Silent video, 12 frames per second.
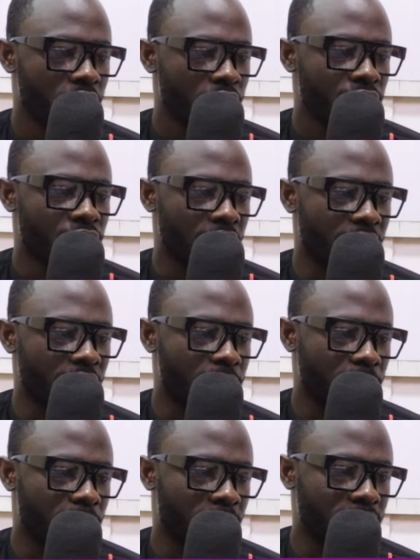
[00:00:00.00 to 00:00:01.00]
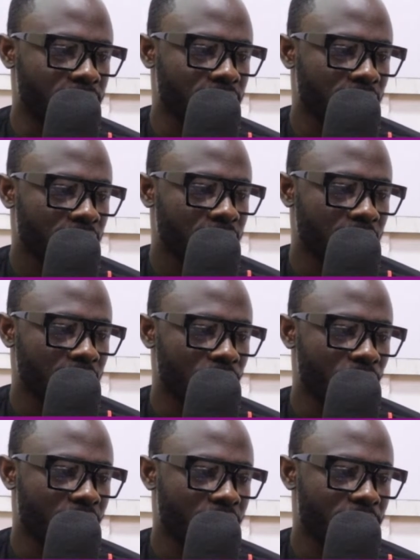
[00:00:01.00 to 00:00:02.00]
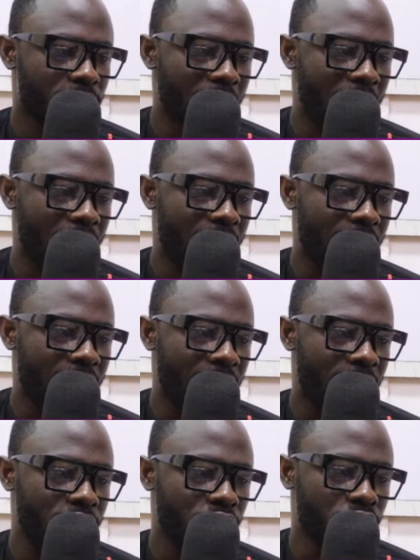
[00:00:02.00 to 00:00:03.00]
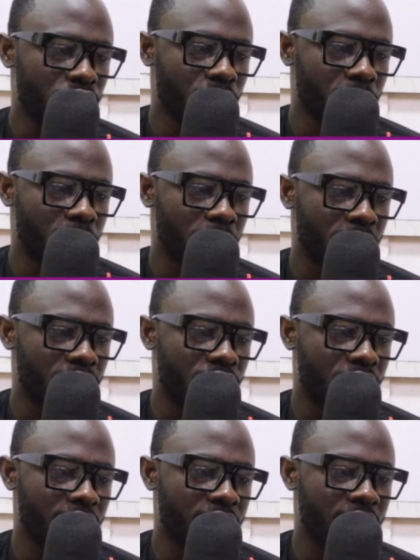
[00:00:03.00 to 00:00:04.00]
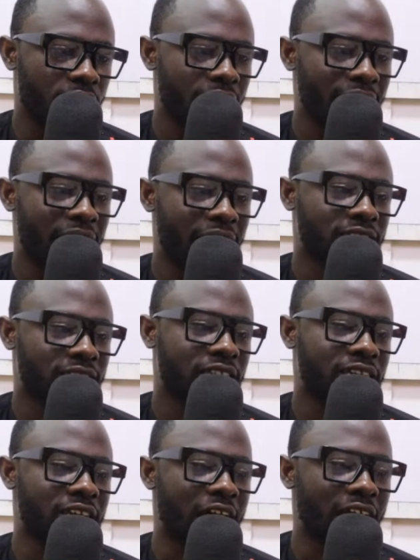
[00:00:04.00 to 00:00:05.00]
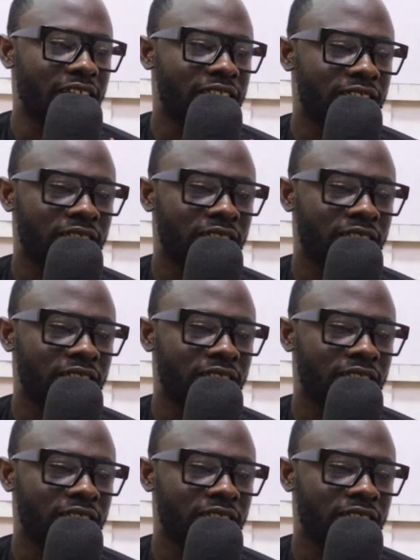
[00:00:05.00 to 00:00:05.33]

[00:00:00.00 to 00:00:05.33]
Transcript: final papers that we can buy and use to prepare for the next diet?